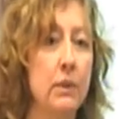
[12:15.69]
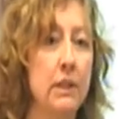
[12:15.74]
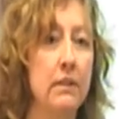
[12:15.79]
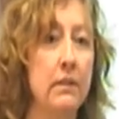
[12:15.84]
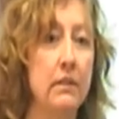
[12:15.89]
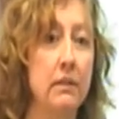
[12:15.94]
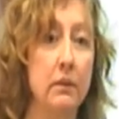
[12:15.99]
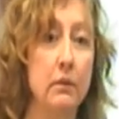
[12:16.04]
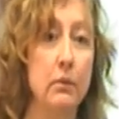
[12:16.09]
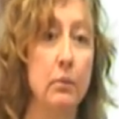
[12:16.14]

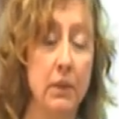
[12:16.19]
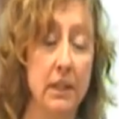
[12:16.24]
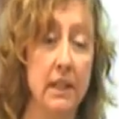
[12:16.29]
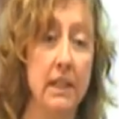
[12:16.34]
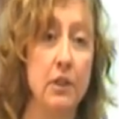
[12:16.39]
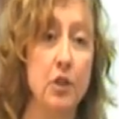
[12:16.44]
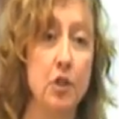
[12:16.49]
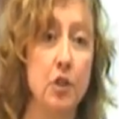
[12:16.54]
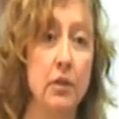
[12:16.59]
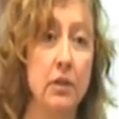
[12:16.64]
with
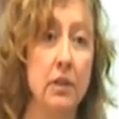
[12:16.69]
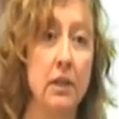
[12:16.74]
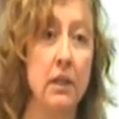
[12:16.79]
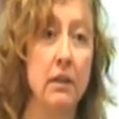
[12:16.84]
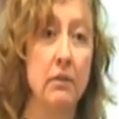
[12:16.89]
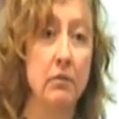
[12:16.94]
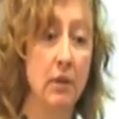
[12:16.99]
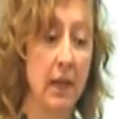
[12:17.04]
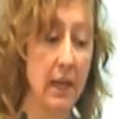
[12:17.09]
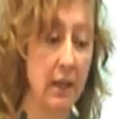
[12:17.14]
each other
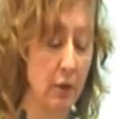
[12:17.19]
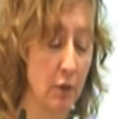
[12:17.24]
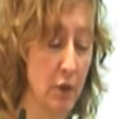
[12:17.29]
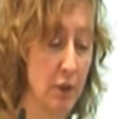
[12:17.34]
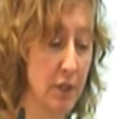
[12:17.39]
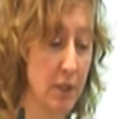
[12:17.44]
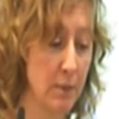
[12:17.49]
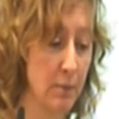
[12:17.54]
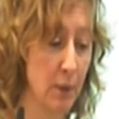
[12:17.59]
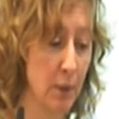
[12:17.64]
and right
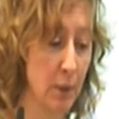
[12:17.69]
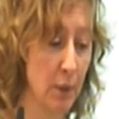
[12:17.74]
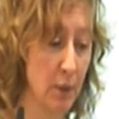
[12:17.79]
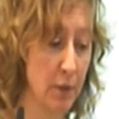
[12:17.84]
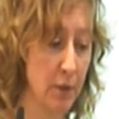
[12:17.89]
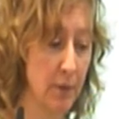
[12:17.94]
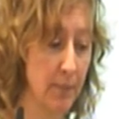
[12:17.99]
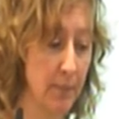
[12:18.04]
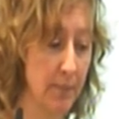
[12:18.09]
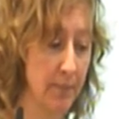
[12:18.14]
across the
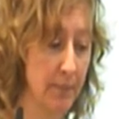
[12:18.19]
board.